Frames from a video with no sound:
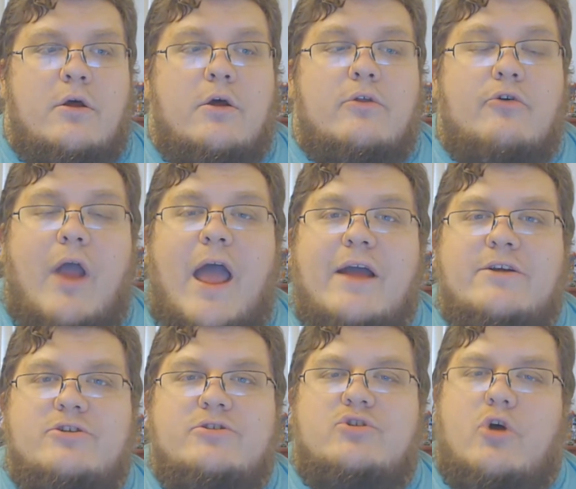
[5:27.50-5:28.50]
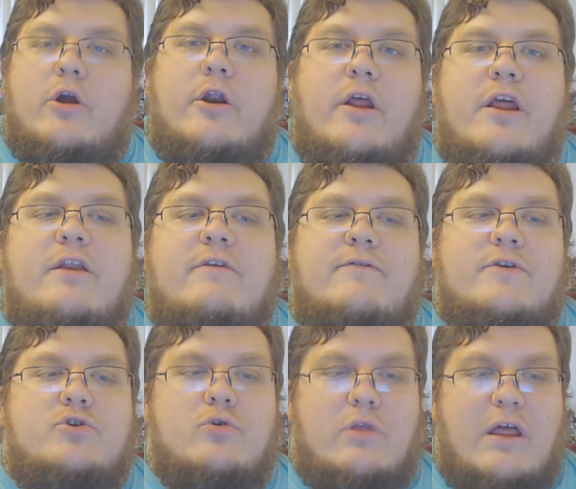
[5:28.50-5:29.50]
Their actions on an
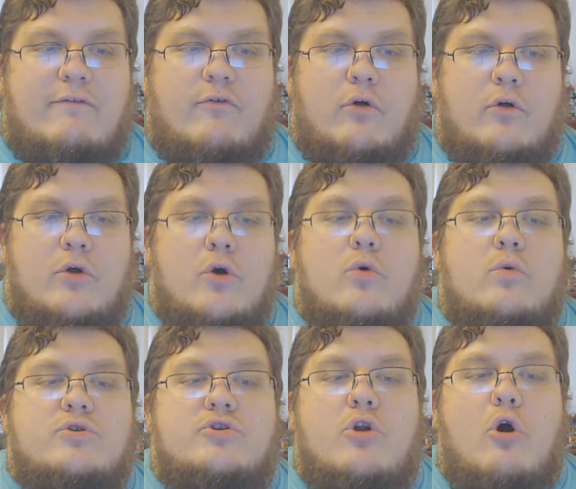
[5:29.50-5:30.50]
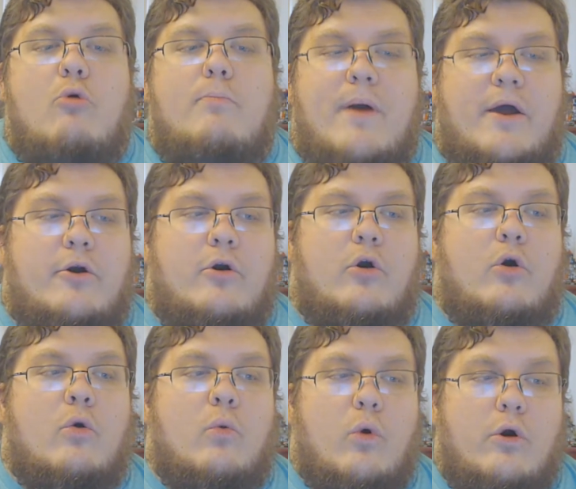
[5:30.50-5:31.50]
individual level was no better
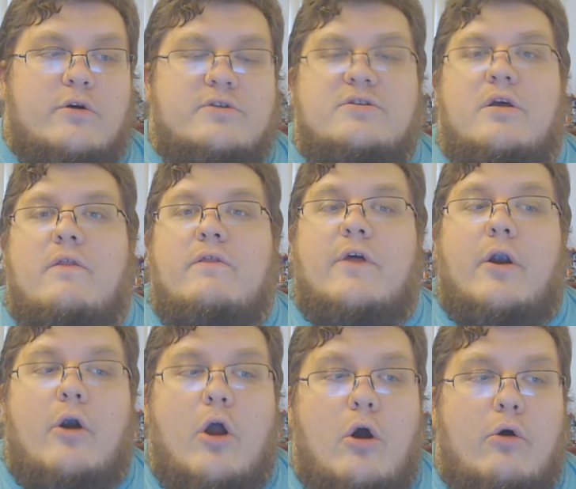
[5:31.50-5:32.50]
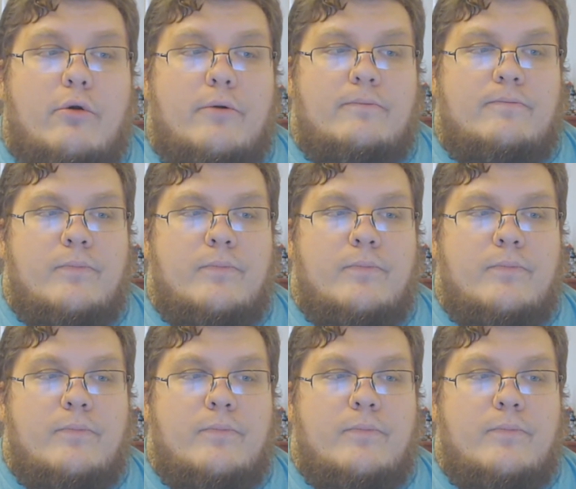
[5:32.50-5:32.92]
or worse than our own,